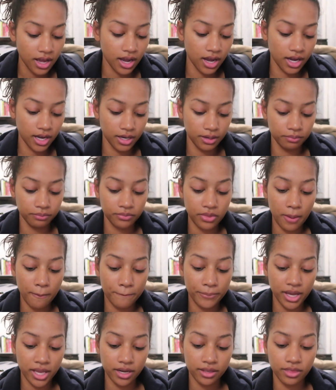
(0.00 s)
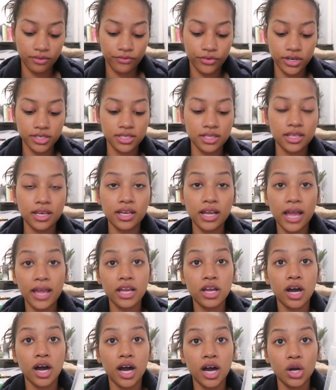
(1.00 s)
Um, but the first thing I
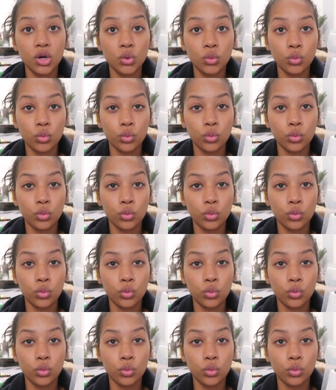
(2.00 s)
got